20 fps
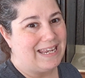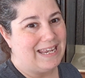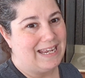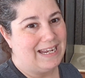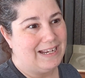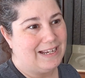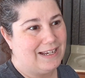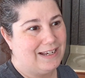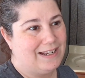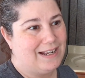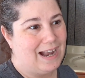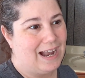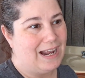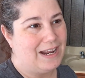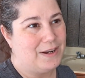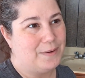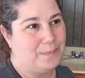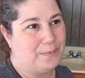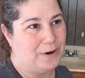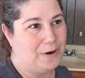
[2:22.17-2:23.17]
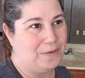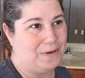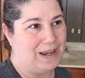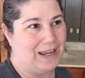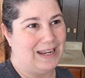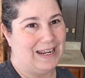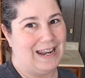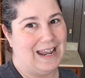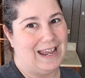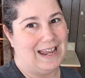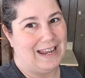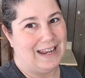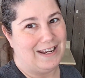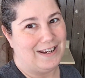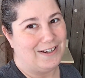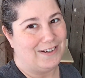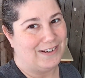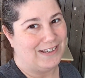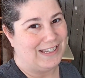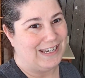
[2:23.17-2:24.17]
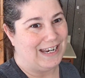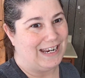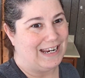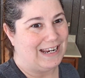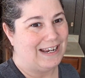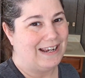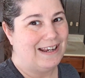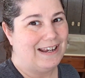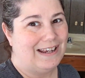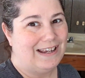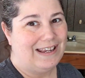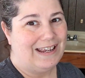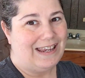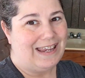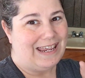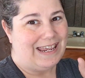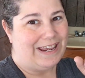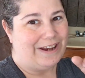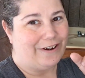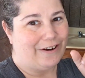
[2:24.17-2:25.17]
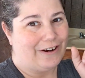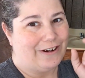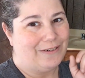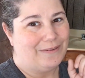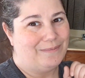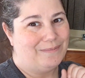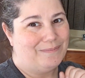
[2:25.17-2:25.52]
kick kind of broke it, and you'll see here.